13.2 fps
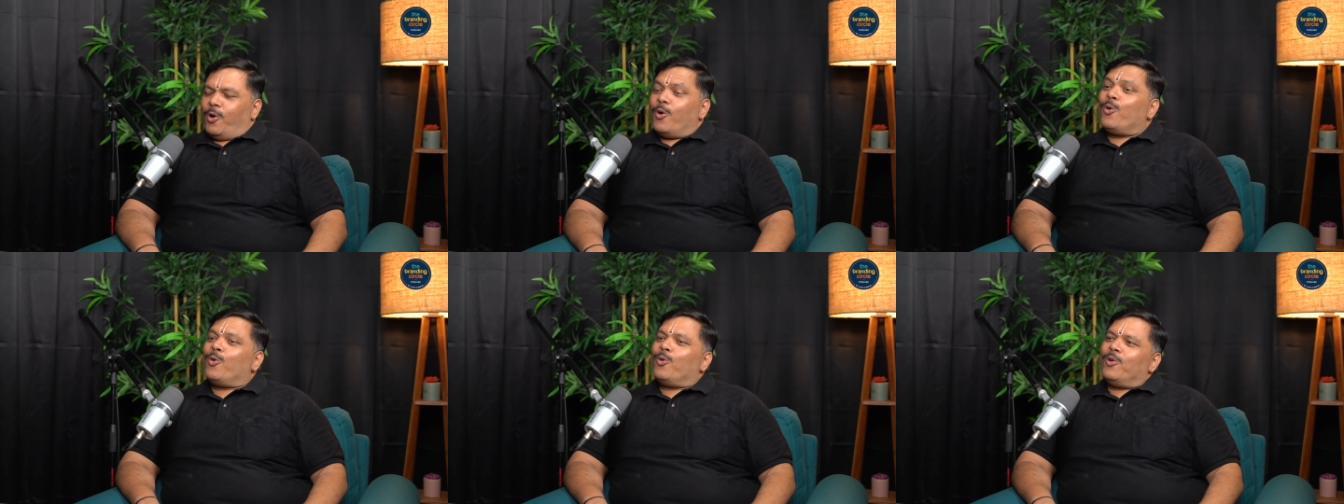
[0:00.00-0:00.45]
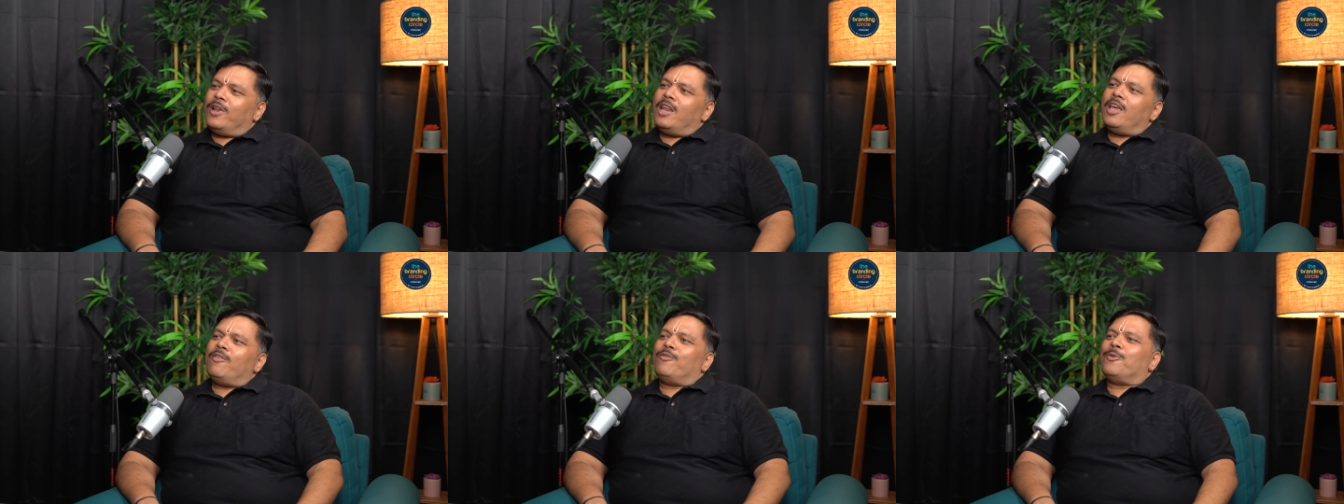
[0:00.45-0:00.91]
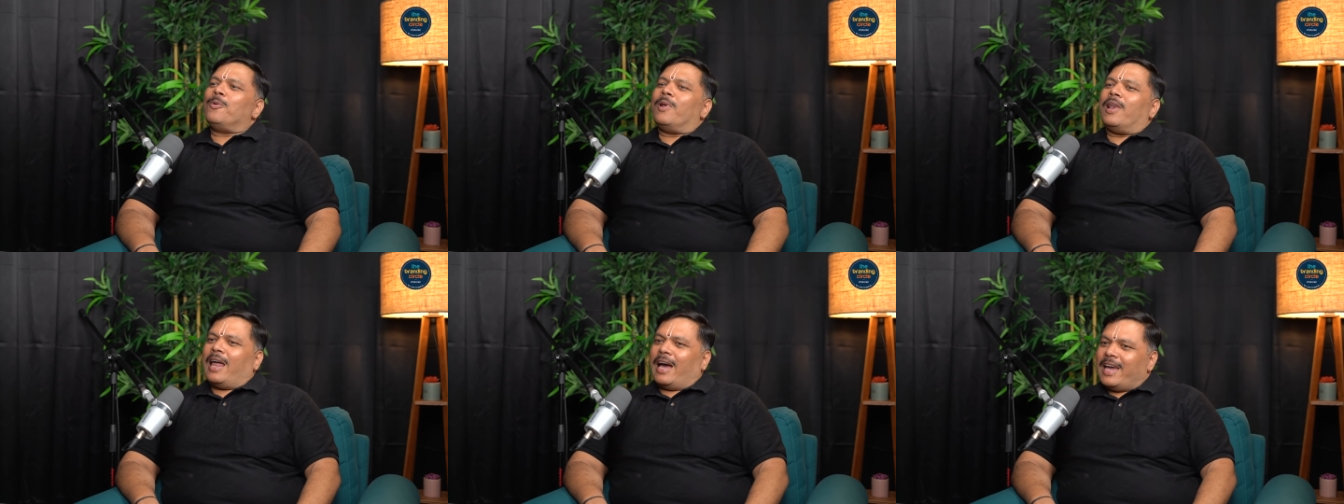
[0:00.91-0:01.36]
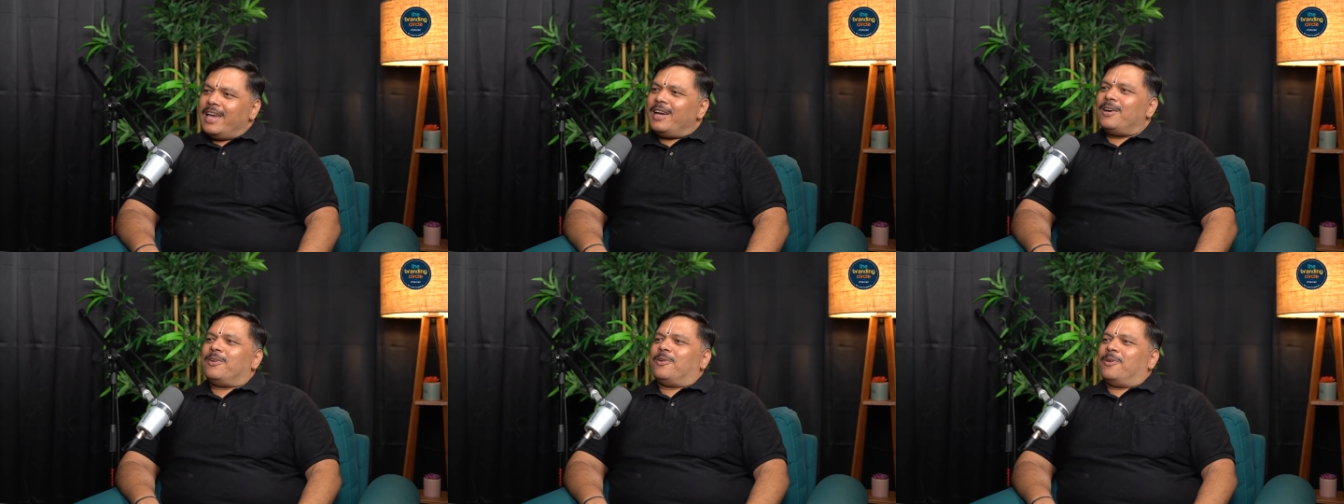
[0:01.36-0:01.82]
only if you like
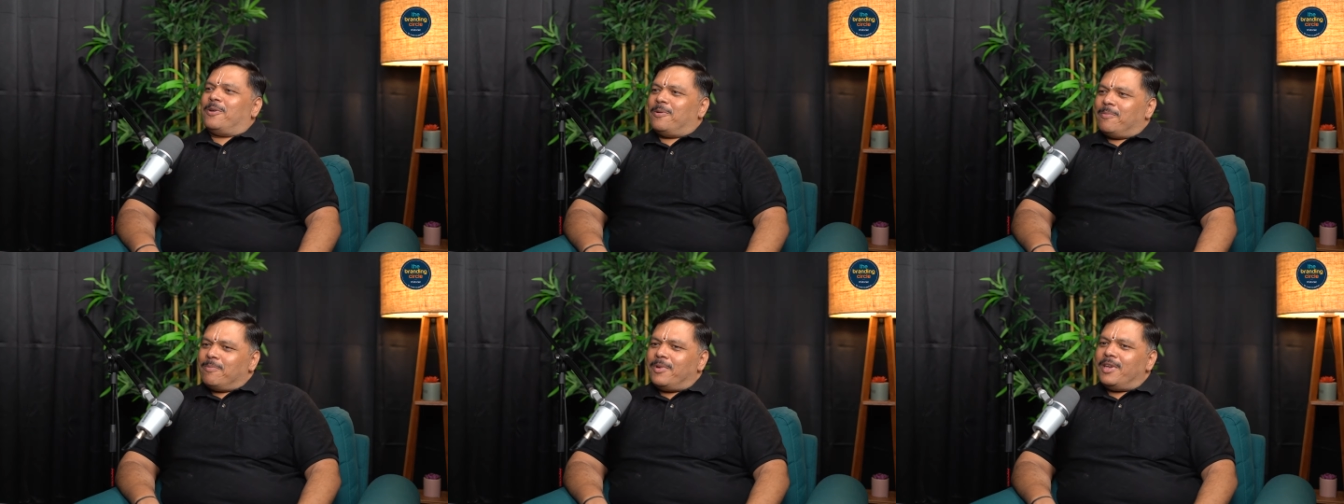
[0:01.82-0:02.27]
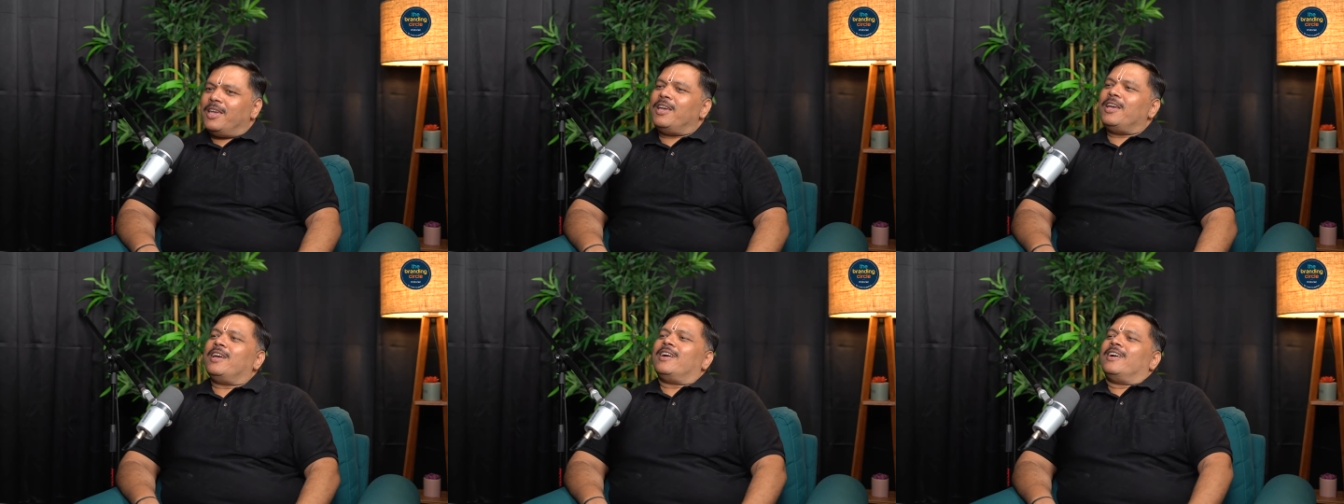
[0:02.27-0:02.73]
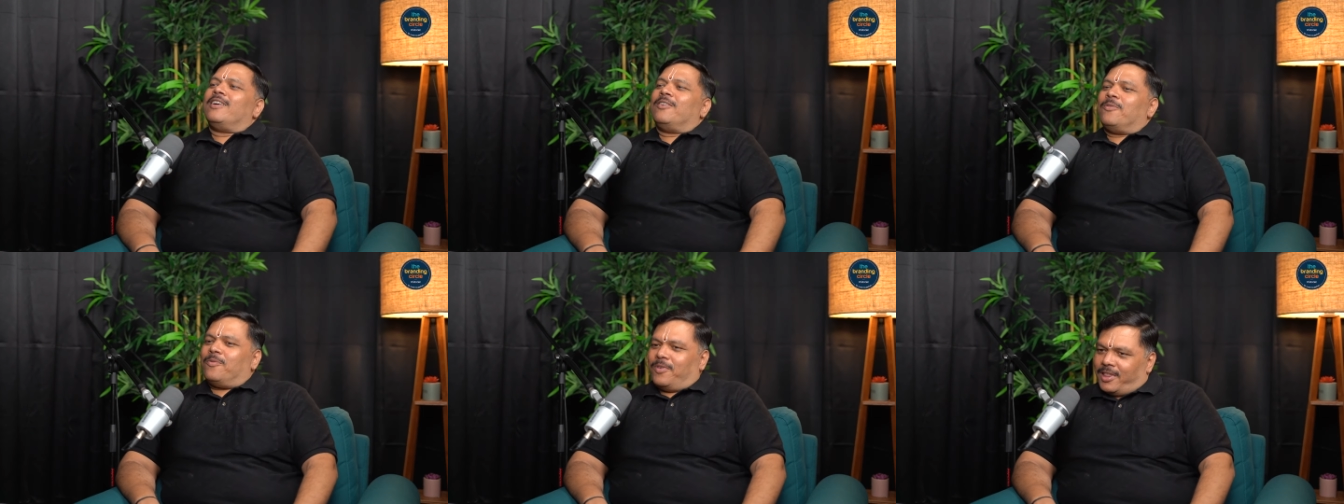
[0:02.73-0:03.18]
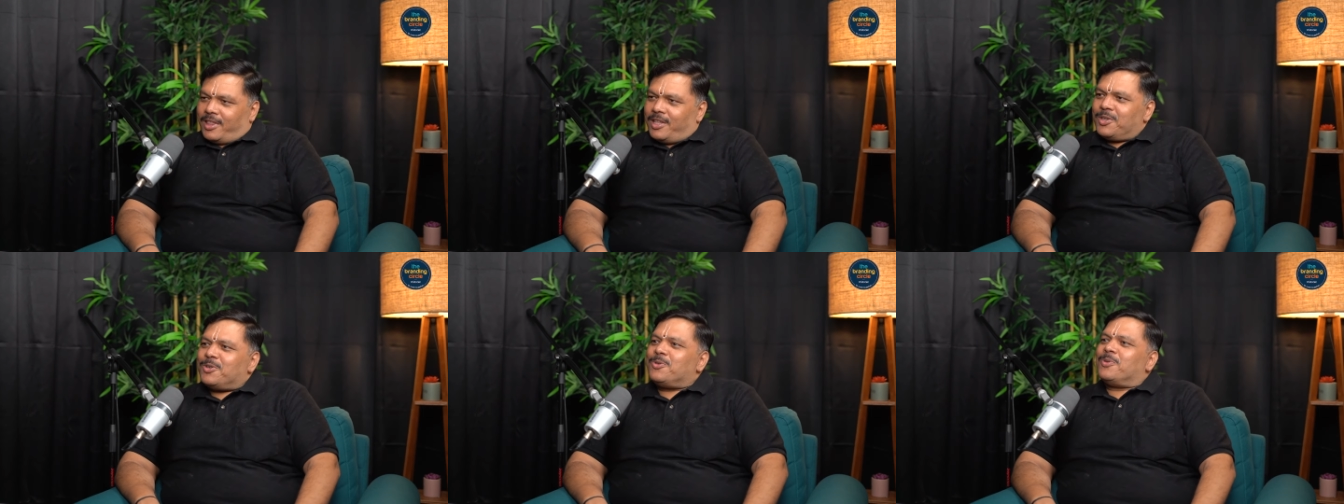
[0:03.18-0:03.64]
being with the
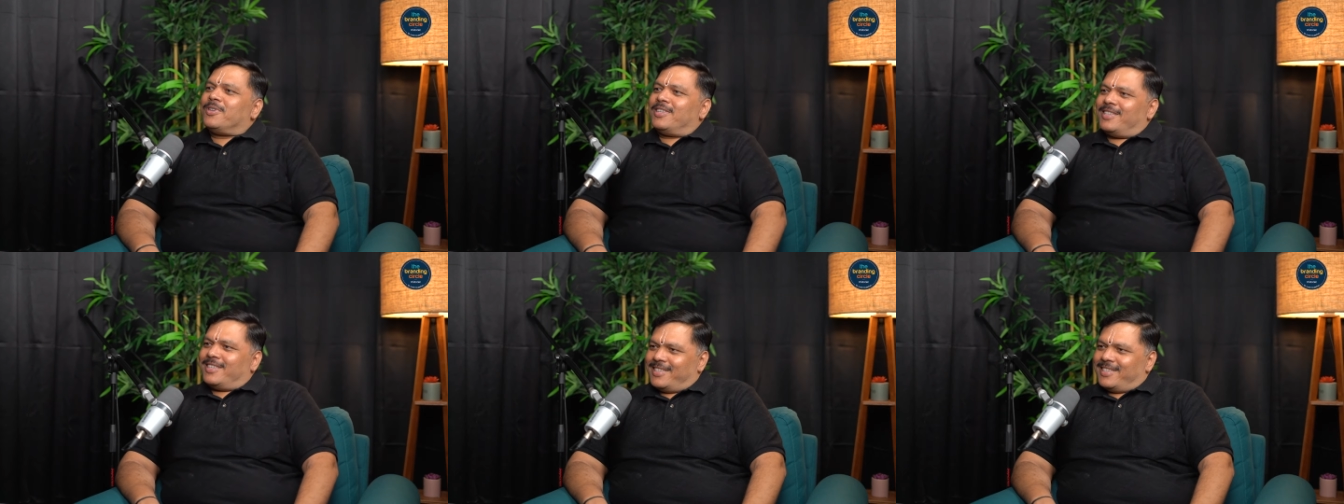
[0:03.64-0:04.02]
students,